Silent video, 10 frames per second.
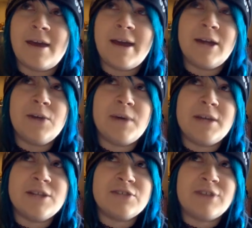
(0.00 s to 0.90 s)
how do I
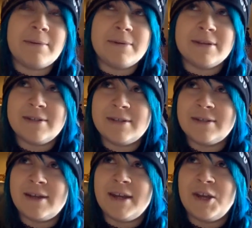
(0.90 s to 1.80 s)
describe it?
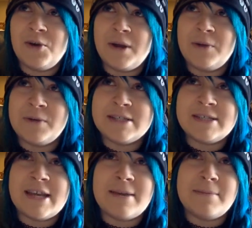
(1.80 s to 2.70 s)
I know what I want to
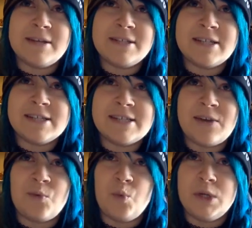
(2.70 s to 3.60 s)
say, but it's going to
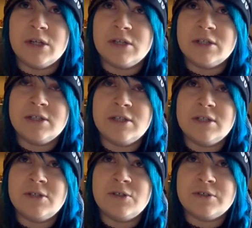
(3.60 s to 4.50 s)
sound weird
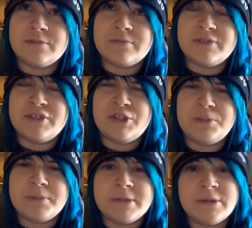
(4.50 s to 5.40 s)
or
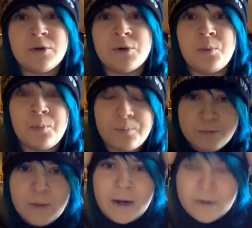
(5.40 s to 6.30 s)
stupid or
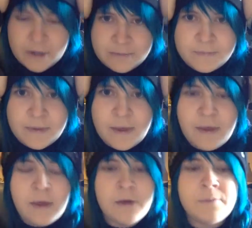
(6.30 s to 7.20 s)
I don't know.
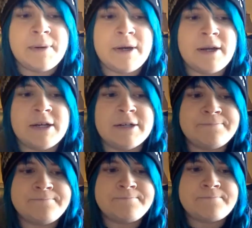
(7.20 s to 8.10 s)
But um
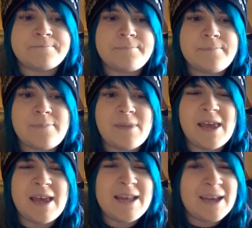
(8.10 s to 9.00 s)

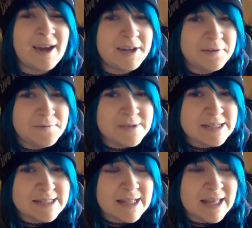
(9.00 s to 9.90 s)
it kind of
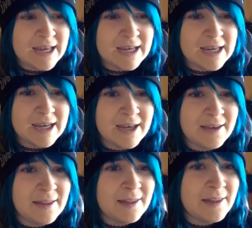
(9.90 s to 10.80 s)
feels like
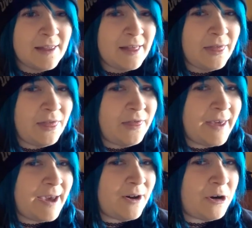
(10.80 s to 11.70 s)

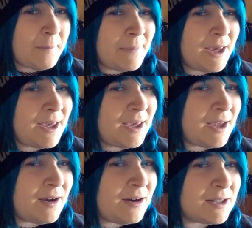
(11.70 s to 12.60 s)
they are making
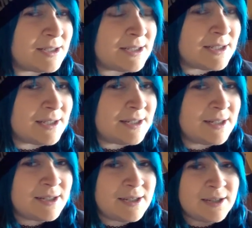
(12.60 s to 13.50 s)
it haunted.
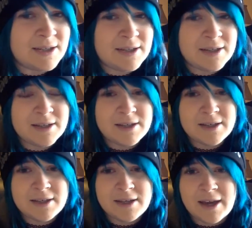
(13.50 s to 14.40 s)

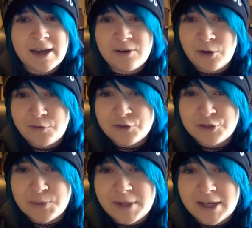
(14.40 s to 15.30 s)
I don't know if they're
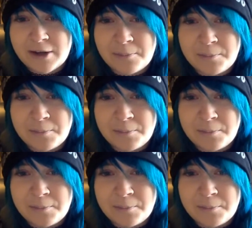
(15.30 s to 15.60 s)
doing it on